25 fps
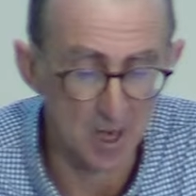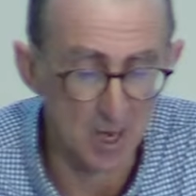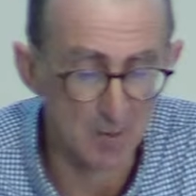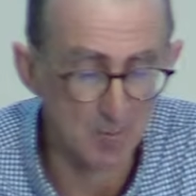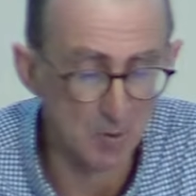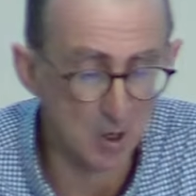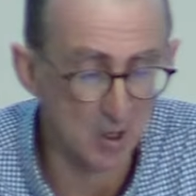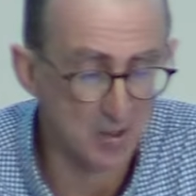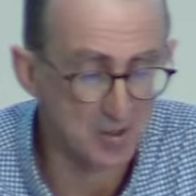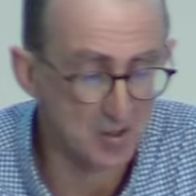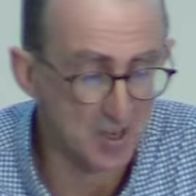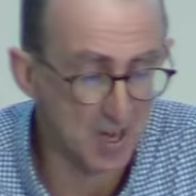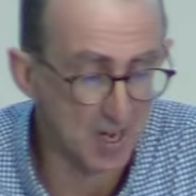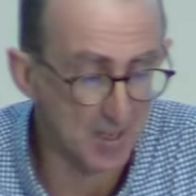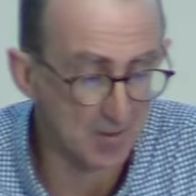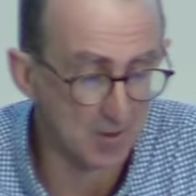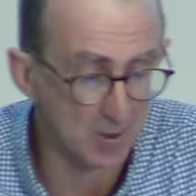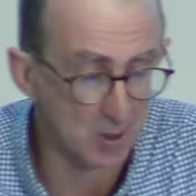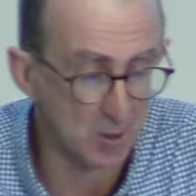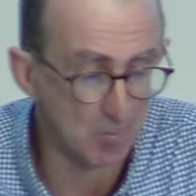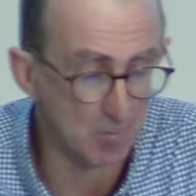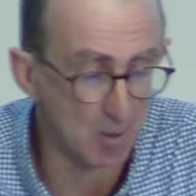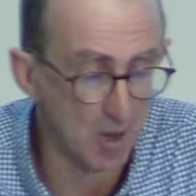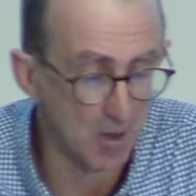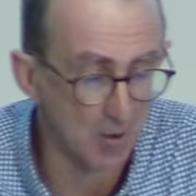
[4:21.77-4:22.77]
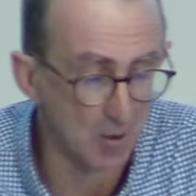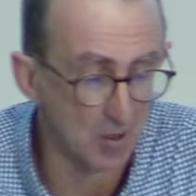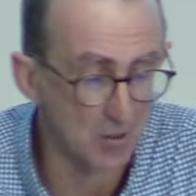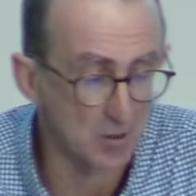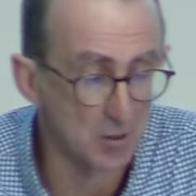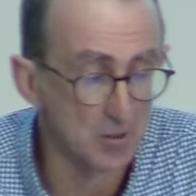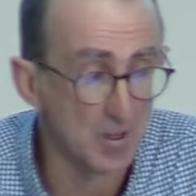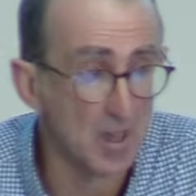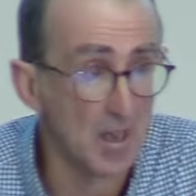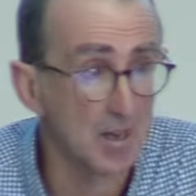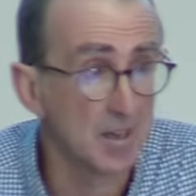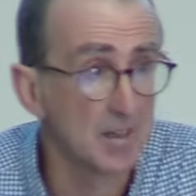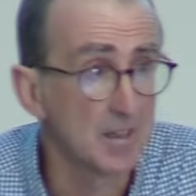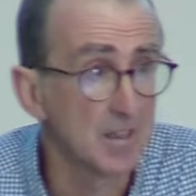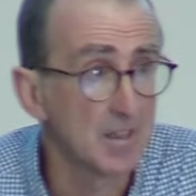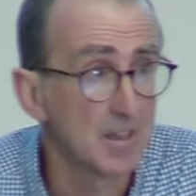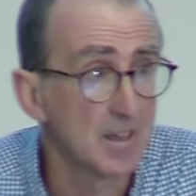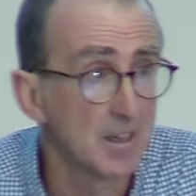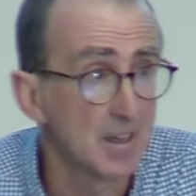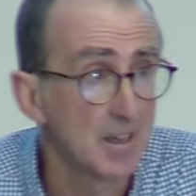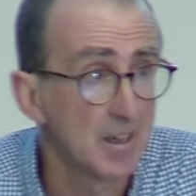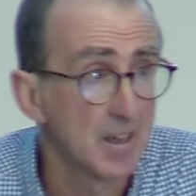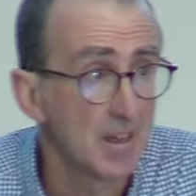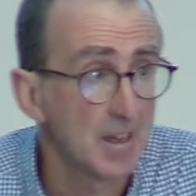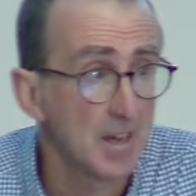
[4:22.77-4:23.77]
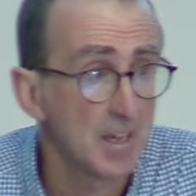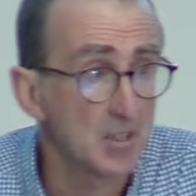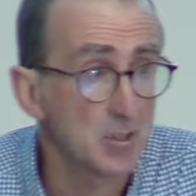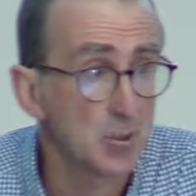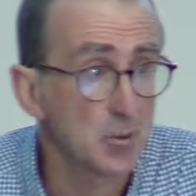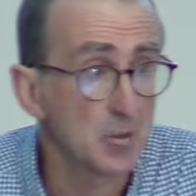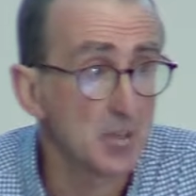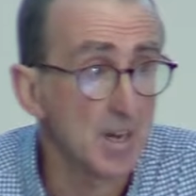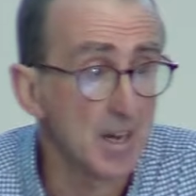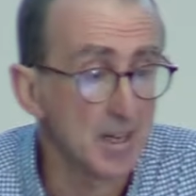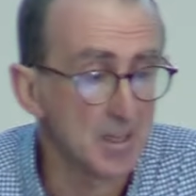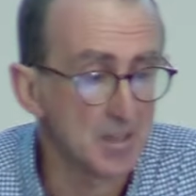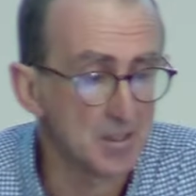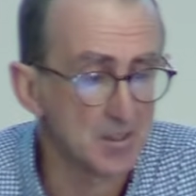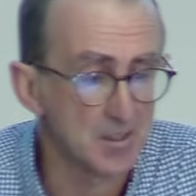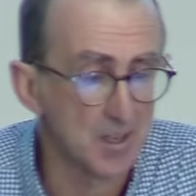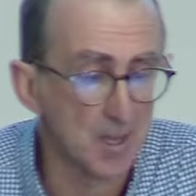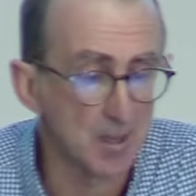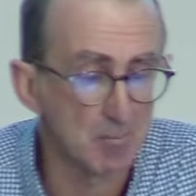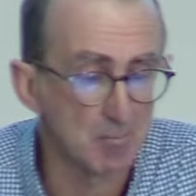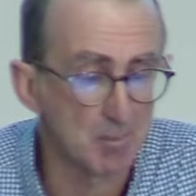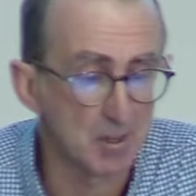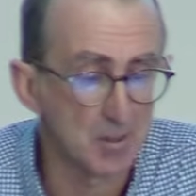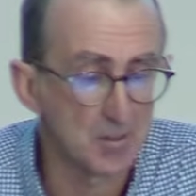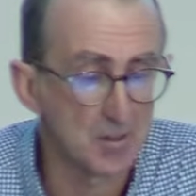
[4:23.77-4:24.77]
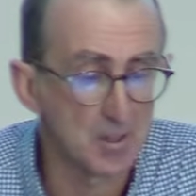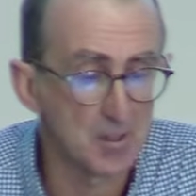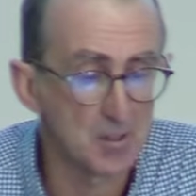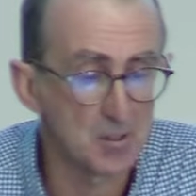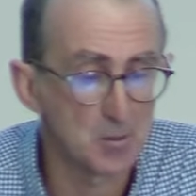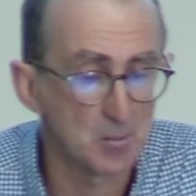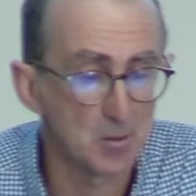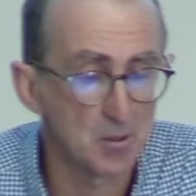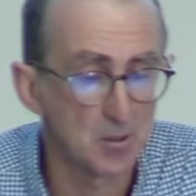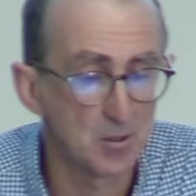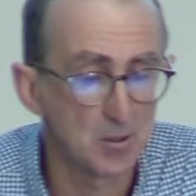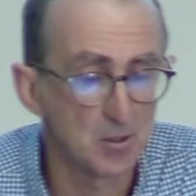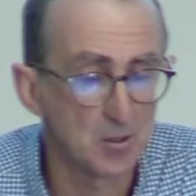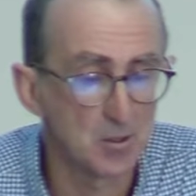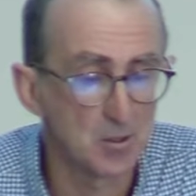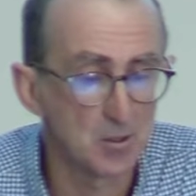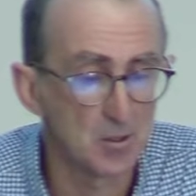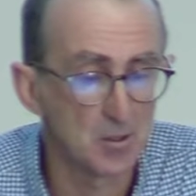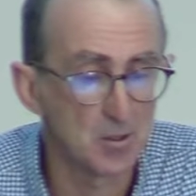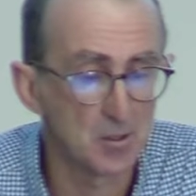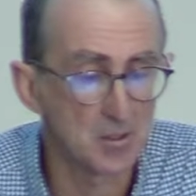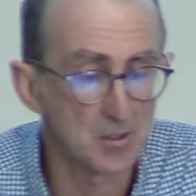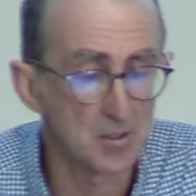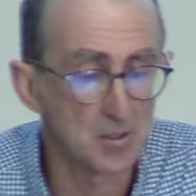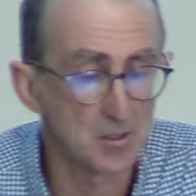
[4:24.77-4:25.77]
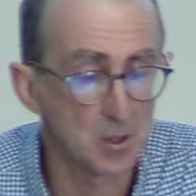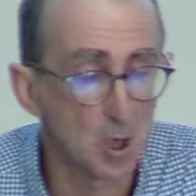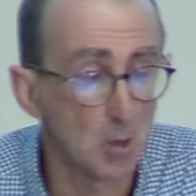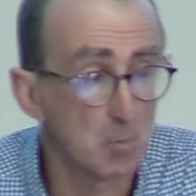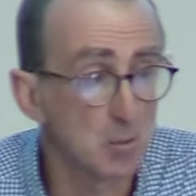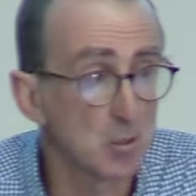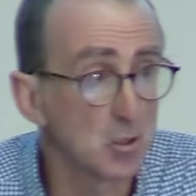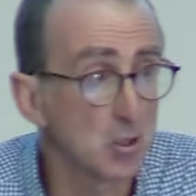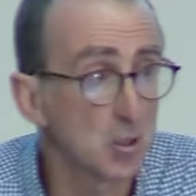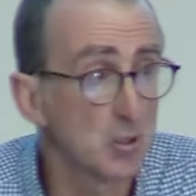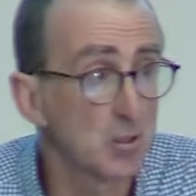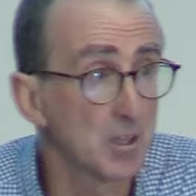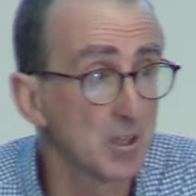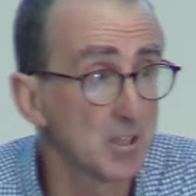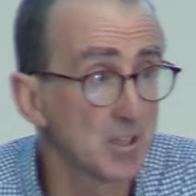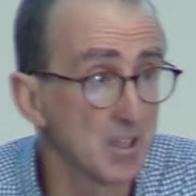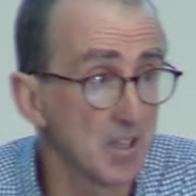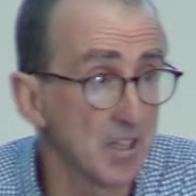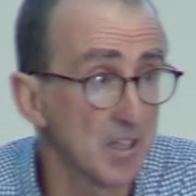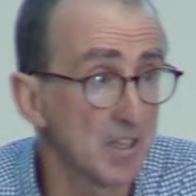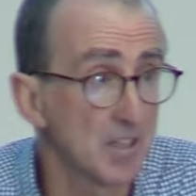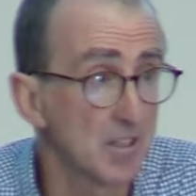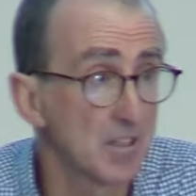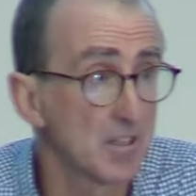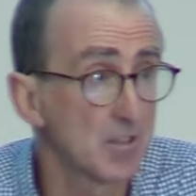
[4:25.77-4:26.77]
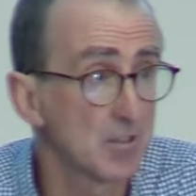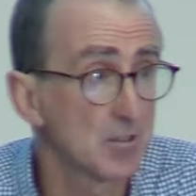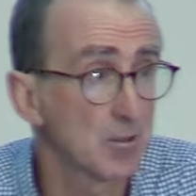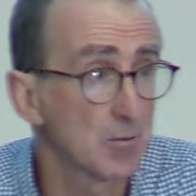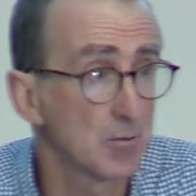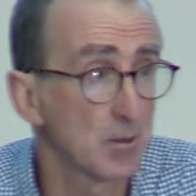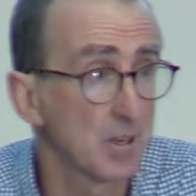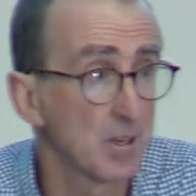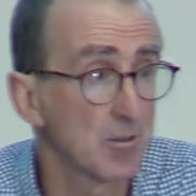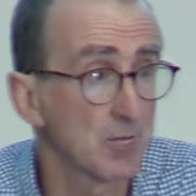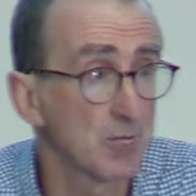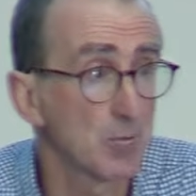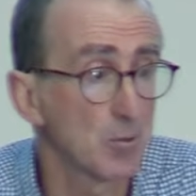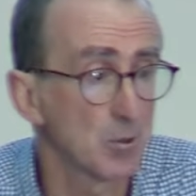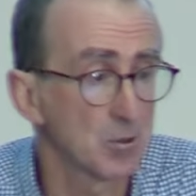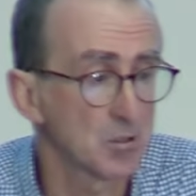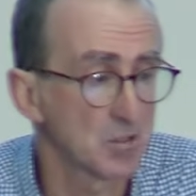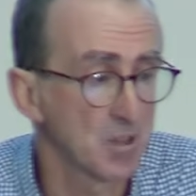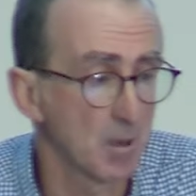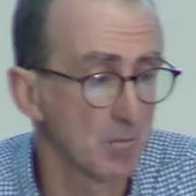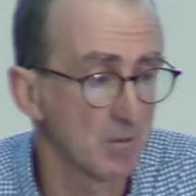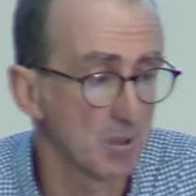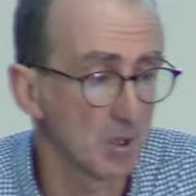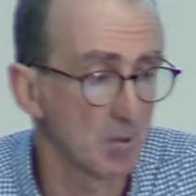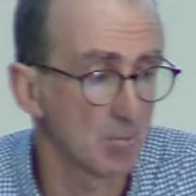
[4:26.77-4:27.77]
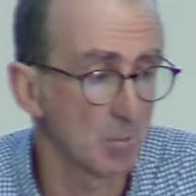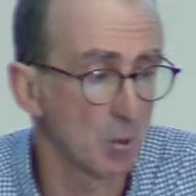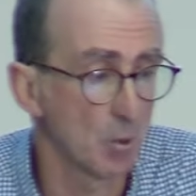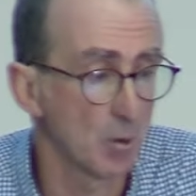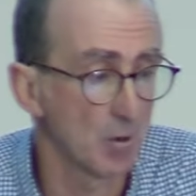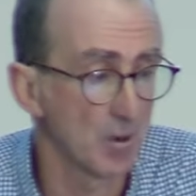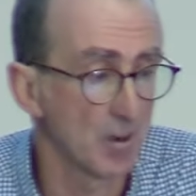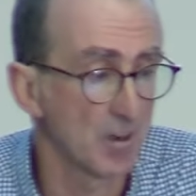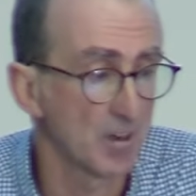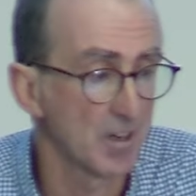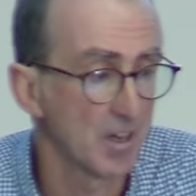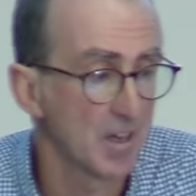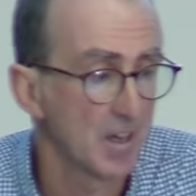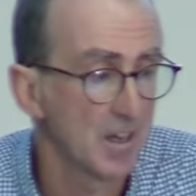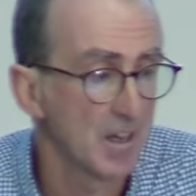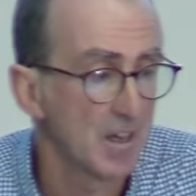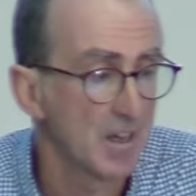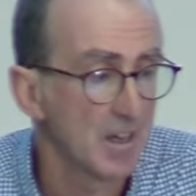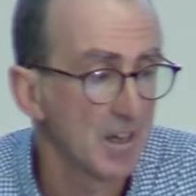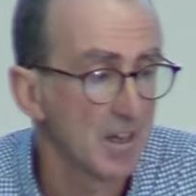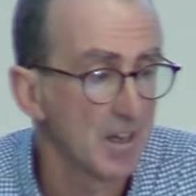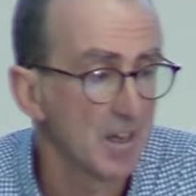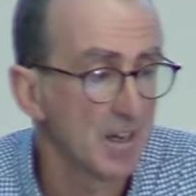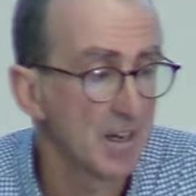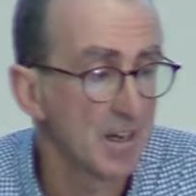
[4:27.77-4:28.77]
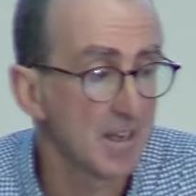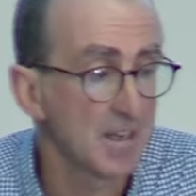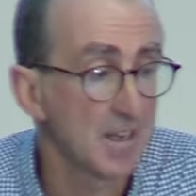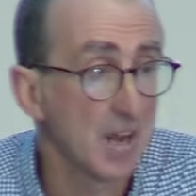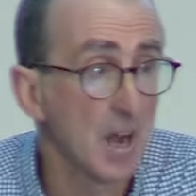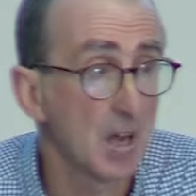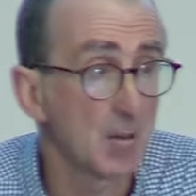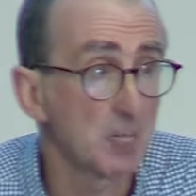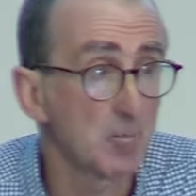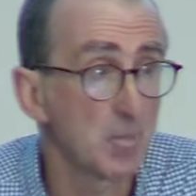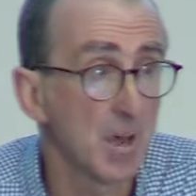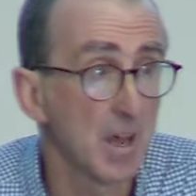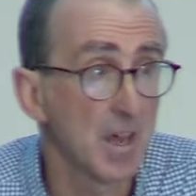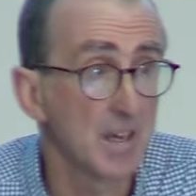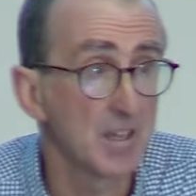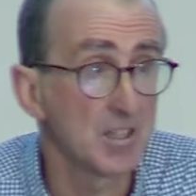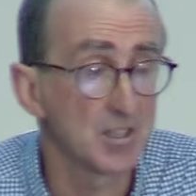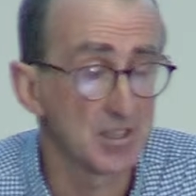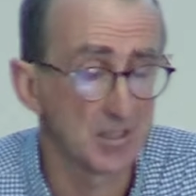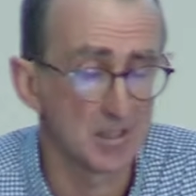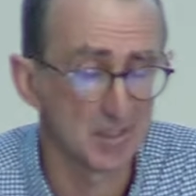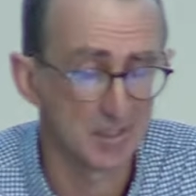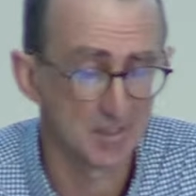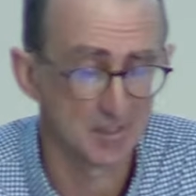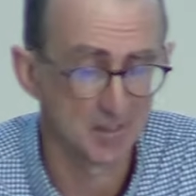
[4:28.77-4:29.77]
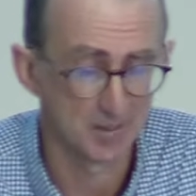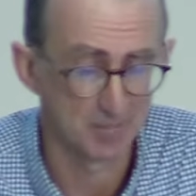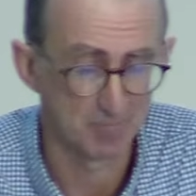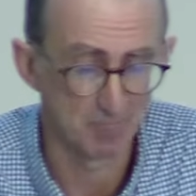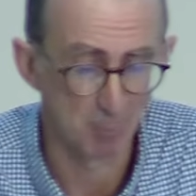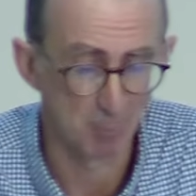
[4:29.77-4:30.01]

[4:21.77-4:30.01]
I'm not saying that you might not do that as your next step, but this is an opportunity to reinforce something important in a young patient.